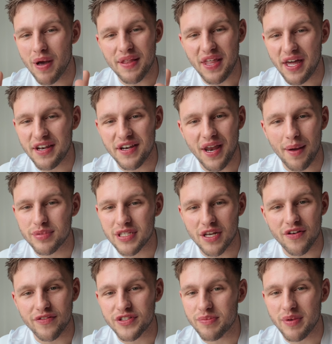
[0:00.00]
where
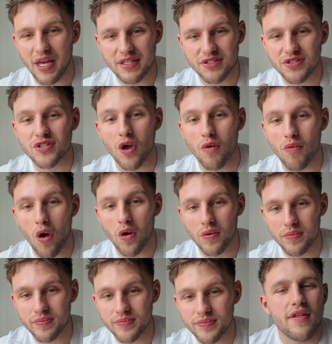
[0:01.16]
99% of gymnasts go wrong.
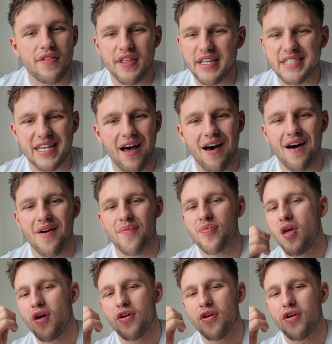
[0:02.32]
These are